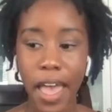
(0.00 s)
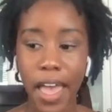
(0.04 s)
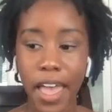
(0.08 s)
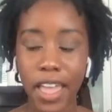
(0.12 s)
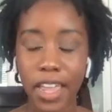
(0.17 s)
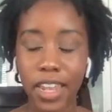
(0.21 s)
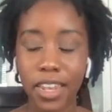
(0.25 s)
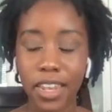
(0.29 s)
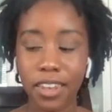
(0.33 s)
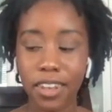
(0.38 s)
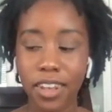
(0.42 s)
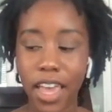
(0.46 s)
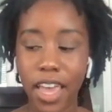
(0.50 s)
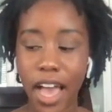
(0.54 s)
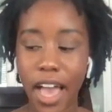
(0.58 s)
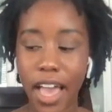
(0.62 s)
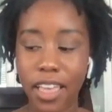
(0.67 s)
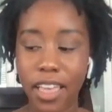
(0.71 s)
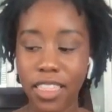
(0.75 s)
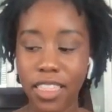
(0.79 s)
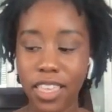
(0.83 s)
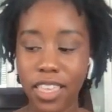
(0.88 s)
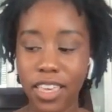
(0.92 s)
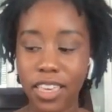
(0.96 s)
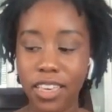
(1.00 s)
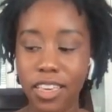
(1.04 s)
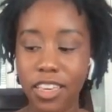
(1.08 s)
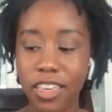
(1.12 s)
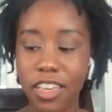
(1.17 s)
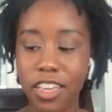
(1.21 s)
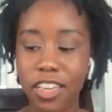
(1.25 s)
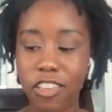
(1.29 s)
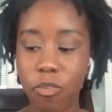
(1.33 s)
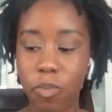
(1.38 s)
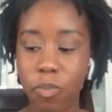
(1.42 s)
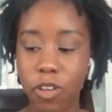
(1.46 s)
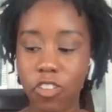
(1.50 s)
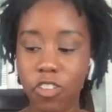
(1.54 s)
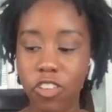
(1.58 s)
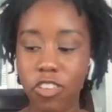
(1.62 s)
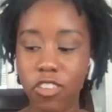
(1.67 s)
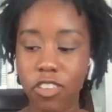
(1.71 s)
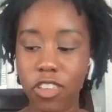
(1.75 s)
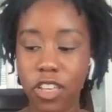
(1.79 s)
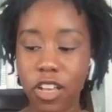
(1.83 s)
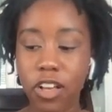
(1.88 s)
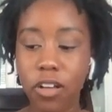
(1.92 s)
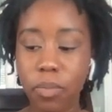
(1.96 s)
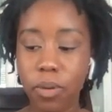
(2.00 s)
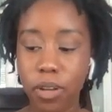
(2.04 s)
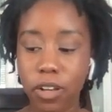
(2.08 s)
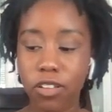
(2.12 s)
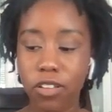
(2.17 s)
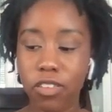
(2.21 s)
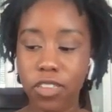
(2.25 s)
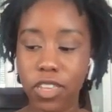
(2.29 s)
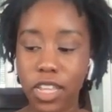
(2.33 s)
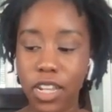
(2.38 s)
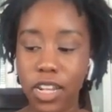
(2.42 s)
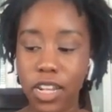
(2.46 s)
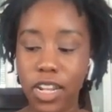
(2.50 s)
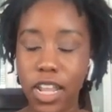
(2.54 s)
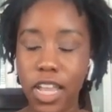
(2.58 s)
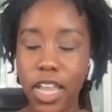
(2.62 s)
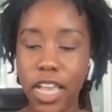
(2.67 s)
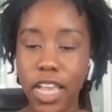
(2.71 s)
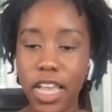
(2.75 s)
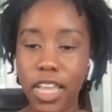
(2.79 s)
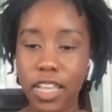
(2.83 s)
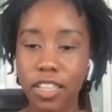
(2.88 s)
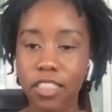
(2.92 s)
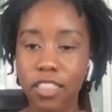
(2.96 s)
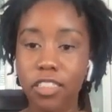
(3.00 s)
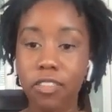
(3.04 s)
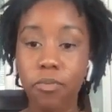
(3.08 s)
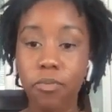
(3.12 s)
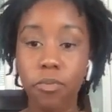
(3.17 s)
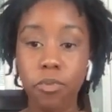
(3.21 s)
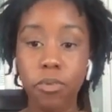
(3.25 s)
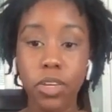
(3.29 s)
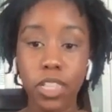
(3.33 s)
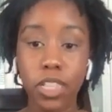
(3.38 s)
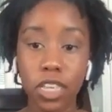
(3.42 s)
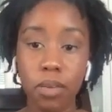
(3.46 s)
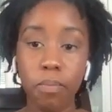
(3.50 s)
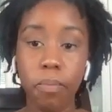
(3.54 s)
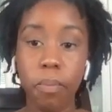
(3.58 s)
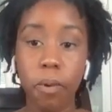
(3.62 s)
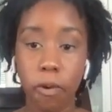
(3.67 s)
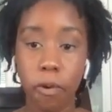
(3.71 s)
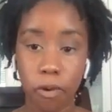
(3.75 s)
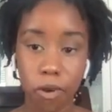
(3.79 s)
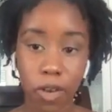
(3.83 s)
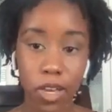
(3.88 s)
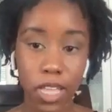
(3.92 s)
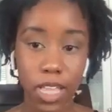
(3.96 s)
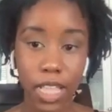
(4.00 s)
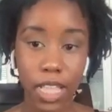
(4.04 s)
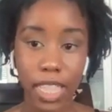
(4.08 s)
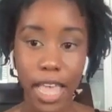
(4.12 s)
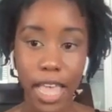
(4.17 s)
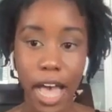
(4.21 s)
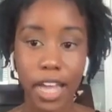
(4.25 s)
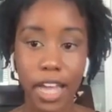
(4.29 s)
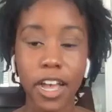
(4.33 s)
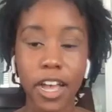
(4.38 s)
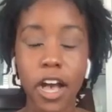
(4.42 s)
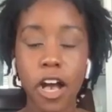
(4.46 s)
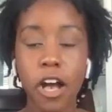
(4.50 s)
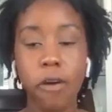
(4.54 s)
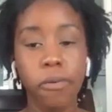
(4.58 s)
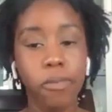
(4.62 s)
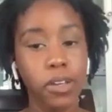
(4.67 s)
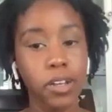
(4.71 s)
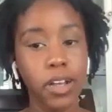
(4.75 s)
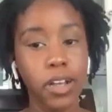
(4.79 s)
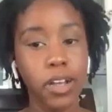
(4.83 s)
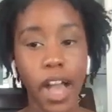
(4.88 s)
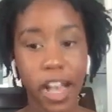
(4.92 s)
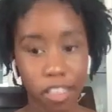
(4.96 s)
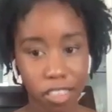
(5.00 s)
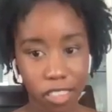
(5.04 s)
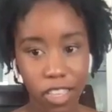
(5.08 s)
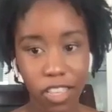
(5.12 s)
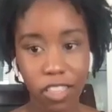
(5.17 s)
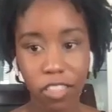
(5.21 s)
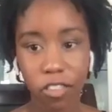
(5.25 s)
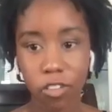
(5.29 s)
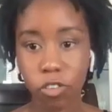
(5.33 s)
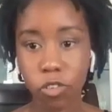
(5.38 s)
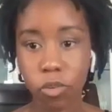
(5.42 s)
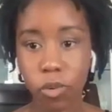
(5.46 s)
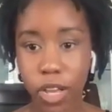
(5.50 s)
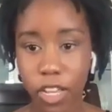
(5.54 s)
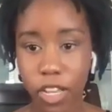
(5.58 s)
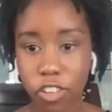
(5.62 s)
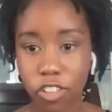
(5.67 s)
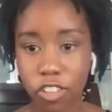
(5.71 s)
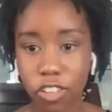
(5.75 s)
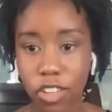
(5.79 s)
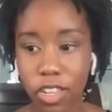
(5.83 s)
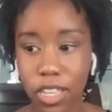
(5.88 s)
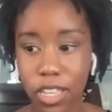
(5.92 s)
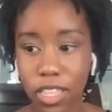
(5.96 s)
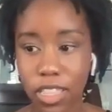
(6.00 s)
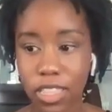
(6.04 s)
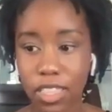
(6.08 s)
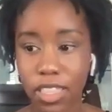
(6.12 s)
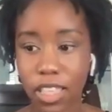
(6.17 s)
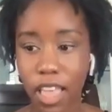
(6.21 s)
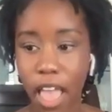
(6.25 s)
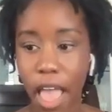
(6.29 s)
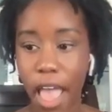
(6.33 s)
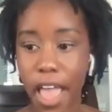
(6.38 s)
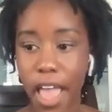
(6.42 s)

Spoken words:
And I think, especially as a young person, it's really important that we're asking those questions.